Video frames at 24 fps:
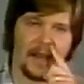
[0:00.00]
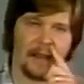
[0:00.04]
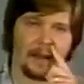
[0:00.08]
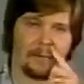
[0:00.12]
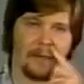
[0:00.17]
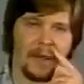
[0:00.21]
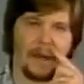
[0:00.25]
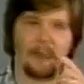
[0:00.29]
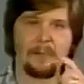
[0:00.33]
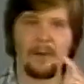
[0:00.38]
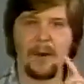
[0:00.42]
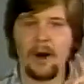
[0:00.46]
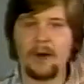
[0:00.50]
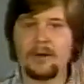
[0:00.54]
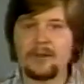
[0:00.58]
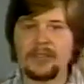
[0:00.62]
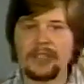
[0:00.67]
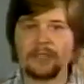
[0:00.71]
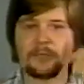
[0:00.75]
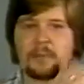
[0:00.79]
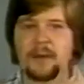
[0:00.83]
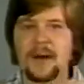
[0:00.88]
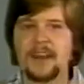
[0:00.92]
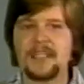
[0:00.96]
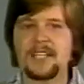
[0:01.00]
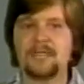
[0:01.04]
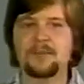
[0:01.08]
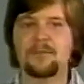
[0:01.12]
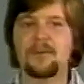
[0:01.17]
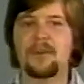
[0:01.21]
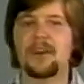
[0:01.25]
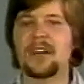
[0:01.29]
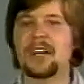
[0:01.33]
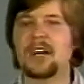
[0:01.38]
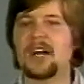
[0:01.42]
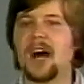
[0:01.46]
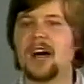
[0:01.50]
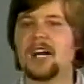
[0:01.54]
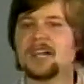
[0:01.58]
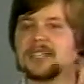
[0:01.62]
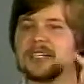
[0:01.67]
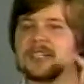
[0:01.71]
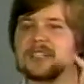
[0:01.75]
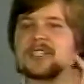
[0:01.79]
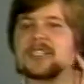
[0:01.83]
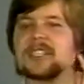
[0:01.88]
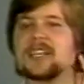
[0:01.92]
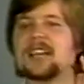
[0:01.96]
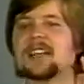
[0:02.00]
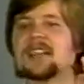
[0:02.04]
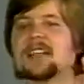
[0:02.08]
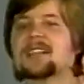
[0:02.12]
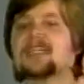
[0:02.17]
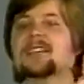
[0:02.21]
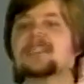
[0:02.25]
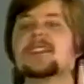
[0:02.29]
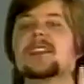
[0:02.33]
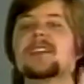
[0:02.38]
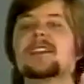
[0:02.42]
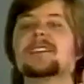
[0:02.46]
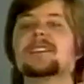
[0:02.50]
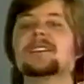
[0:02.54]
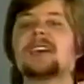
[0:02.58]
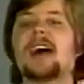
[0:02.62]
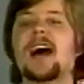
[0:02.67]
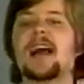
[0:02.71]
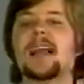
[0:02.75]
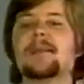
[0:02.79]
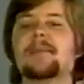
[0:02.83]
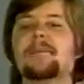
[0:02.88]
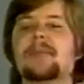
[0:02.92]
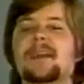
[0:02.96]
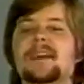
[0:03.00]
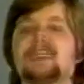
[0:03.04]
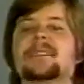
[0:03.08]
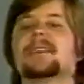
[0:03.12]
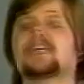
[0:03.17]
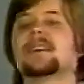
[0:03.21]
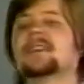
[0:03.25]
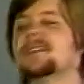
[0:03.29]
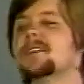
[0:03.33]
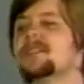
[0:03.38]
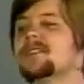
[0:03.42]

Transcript: And, and Moses, by the Spirit of God, just said this little tiny blessing.